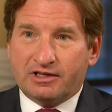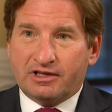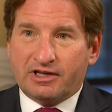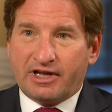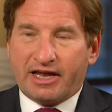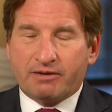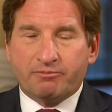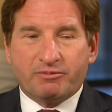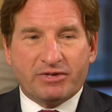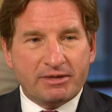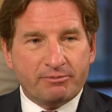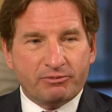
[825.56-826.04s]

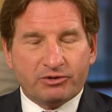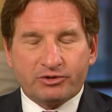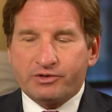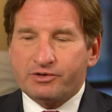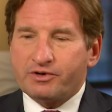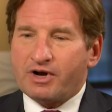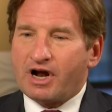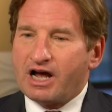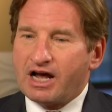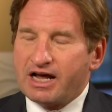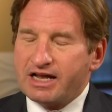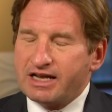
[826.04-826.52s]
And people
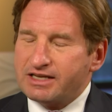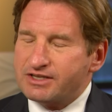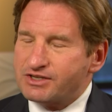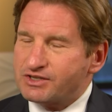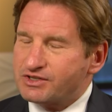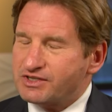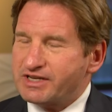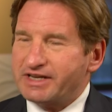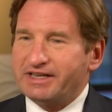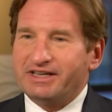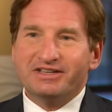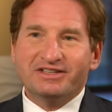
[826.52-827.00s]
are uh,
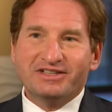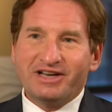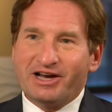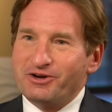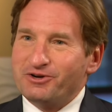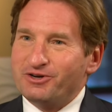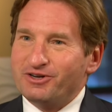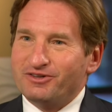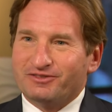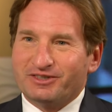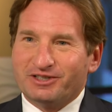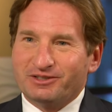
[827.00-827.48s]
sick and
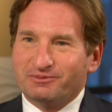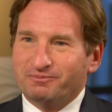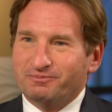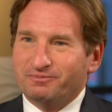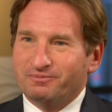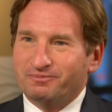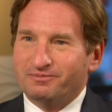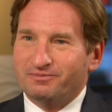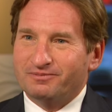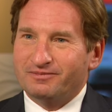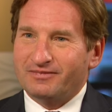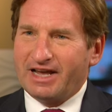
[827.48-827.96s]
tired of it.
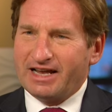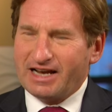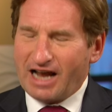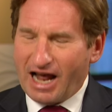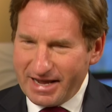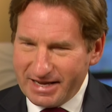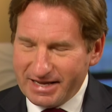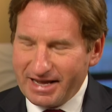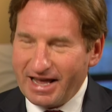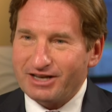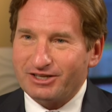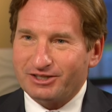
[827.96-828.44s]
Mm -hmm. And
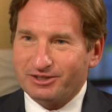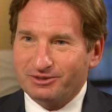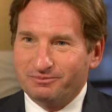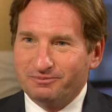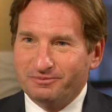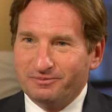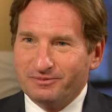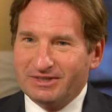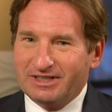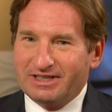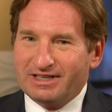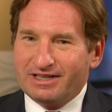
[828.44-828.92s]
I get it.
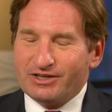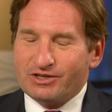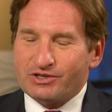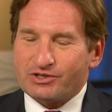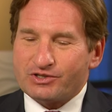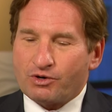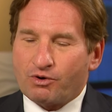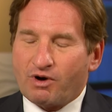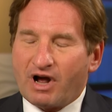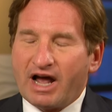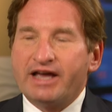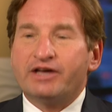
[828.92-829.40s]

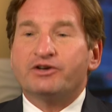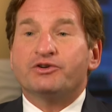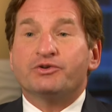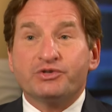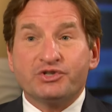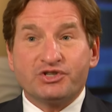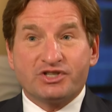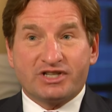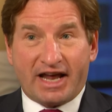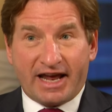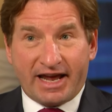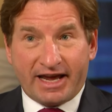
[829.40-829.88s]
So I
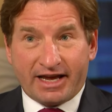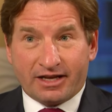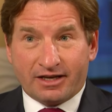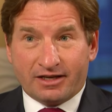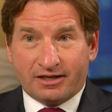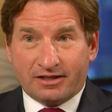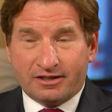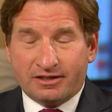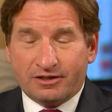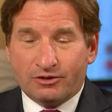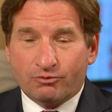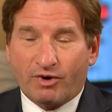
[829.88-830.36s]

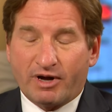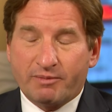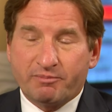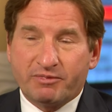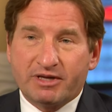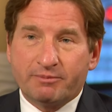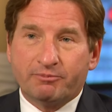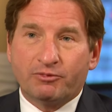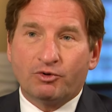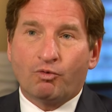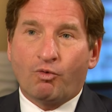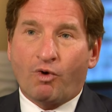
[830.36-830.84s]
understand why
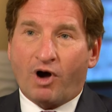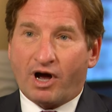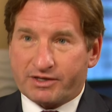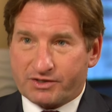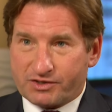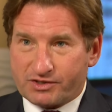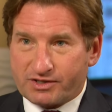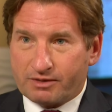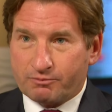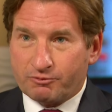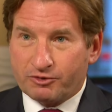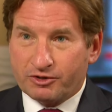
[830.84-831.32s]
people want
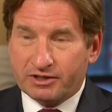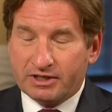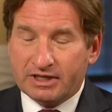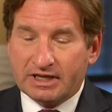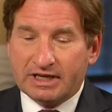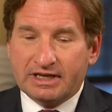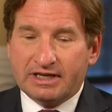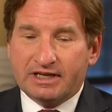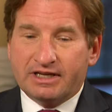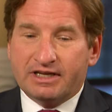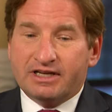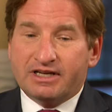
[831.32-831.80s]
someone
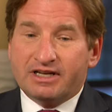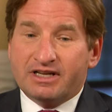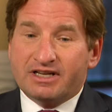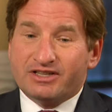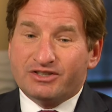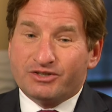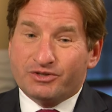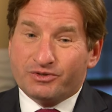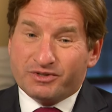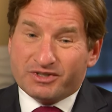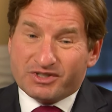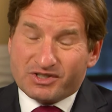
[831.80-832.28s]

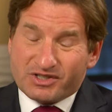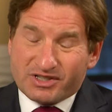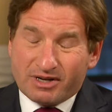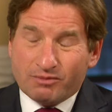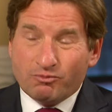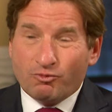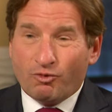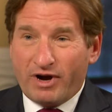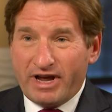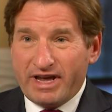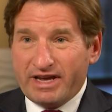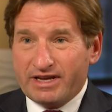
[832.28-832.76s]
to, in
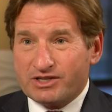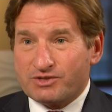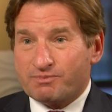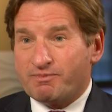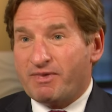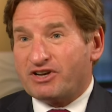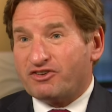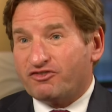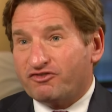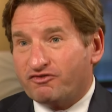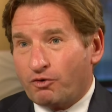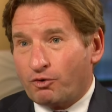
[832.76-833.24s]
some ways,
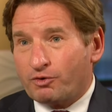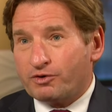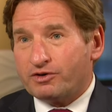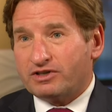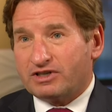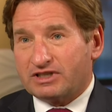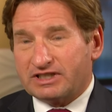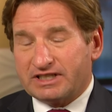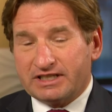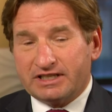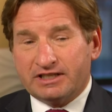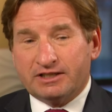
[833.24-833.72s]

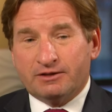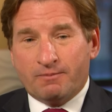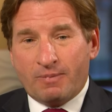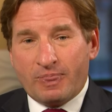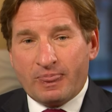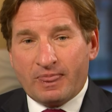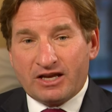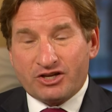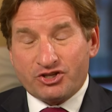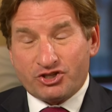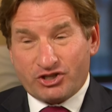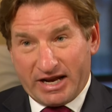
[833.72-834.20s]
metaphorically,
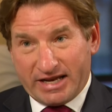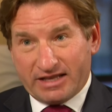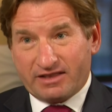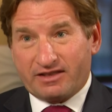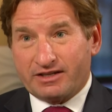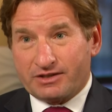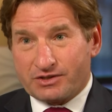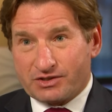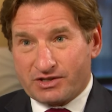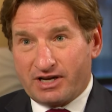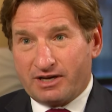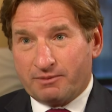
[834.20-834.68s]
shake
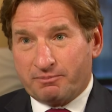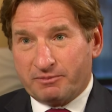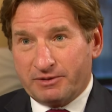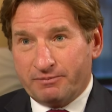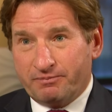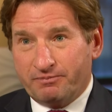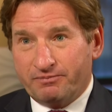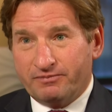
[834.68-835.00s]
things up.